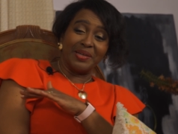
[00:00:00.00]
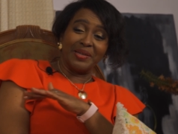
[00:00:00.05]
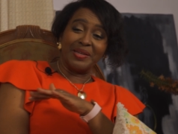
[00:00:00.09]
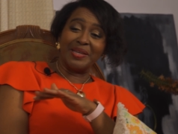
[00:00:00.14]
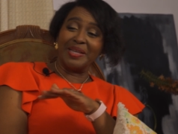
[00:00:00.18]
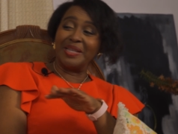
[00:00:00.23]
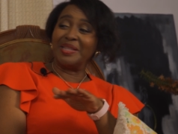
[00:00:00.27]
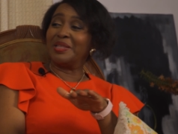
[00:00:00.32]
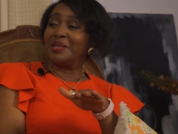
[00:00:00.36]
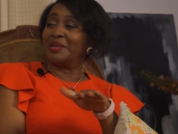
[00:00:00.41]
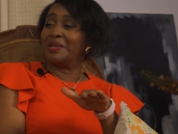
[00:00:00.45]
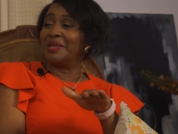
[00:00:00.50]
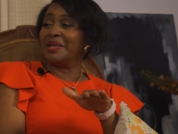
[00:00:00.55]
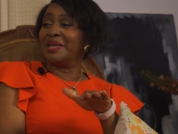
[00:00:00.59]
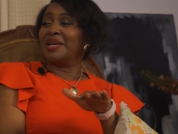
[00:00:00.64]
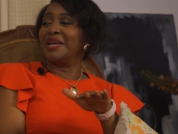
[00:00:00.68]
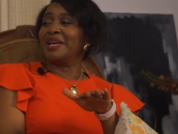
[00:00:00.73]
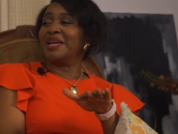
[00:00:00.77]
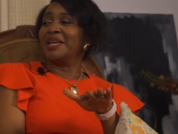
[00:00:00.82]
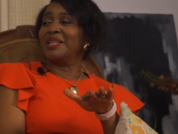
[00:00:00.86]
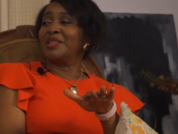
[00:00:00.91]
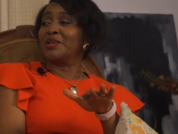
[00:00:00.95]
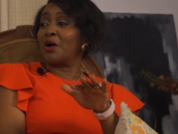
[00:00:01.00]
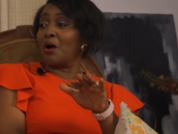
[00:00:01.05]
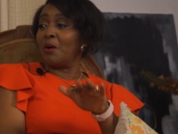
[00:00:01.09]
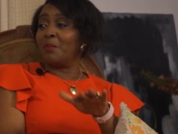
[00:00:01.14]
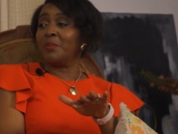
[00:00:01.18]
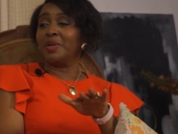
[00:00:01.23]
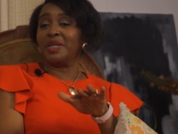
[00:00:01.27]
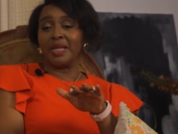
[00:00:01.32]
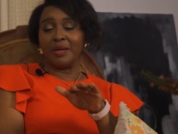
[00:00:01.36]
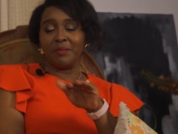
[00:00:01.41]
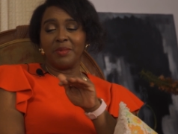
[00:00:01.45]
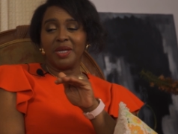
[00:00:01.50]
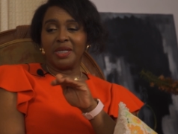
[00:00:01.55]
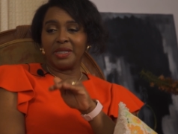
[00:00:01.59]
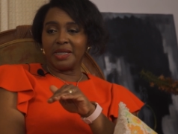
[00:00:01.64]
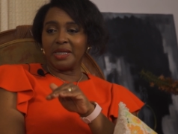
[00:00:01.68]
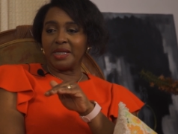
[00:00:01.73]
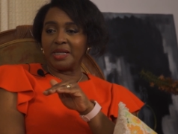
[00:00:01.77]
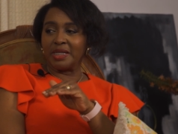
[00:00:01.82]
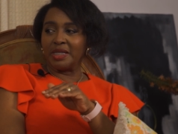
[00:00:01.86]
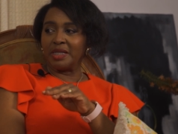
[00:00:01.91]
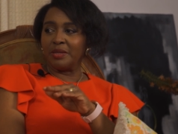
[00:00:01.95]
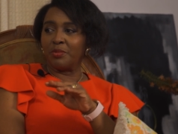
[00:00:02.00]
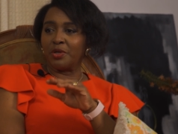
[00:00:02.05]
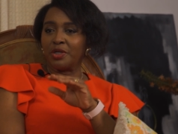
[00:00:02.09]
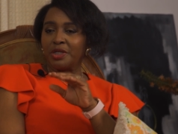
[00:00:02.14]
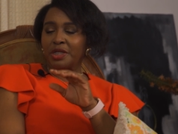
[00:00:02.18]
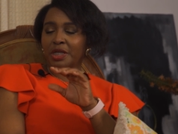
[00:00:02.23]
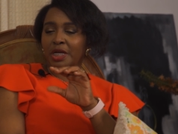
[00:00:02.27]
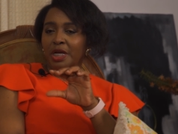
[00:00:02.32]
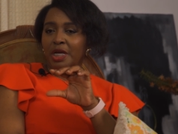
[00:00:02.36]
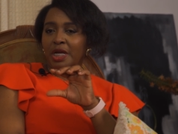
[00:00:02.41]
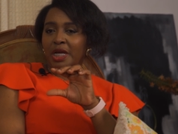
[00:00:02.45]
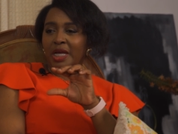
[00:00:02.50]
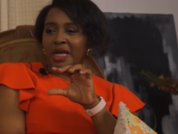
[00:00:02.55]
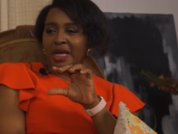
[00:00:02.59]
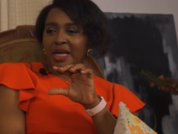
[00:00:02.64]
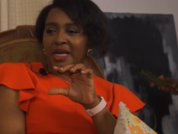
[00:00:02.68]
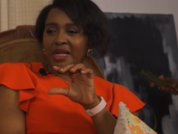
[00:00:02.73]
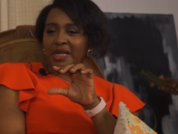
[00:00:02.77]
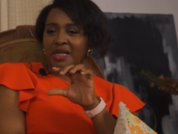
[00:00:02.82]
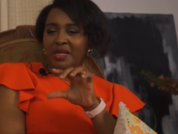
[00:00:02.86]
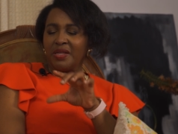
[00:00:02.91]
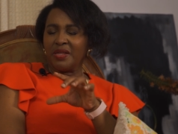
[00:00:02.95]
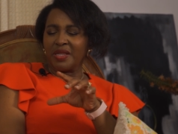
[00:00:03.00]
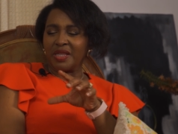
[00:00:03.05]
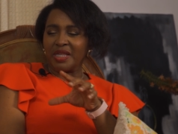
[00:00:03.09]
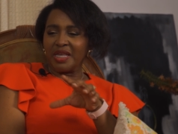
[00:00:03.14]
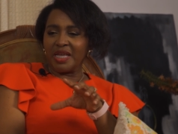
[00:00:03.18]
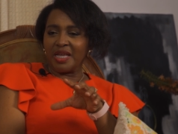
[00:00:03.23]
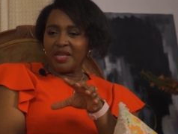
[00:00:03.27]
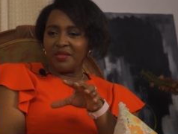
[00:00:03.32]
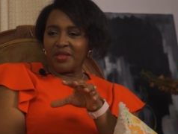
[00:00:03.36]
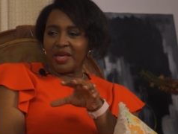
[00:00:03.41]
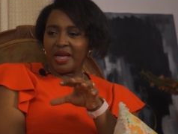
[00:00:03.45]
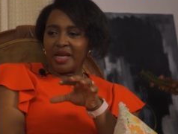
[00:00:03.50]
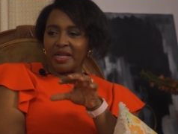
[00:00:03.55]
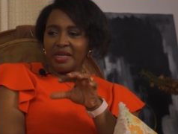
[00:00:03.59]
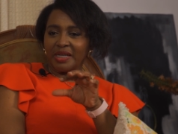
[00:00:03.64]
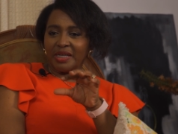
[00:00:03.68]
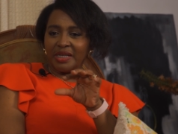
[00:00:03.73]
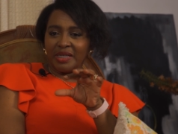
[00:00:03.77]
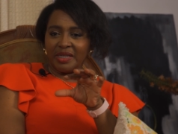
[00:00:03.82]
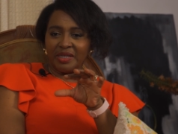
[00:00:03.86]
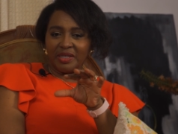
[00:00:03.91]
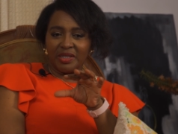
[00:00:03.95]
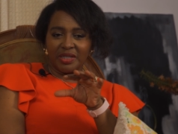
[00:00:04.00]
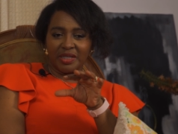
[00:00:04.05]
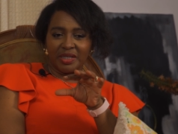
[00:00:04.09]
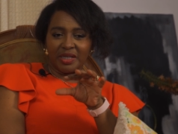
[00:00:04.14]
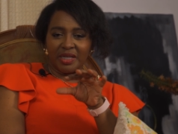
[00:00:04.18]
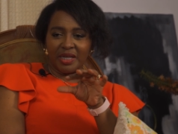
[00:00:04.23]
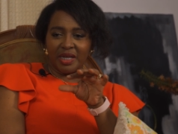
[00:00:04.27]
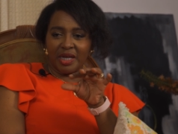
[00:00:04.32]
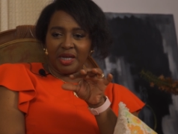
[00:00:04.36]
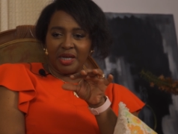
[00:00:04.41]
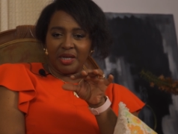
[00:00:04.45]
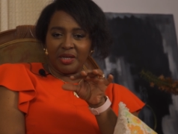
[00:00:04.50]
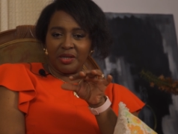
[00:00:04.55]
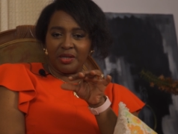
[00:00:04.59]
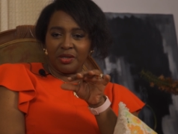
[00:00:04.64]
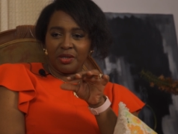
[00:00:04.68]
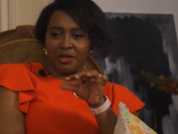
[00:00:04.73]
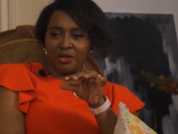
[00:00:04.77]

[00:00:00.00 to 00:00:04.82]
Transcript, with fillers: in the, in the company that makes A and D, but anything that is uh,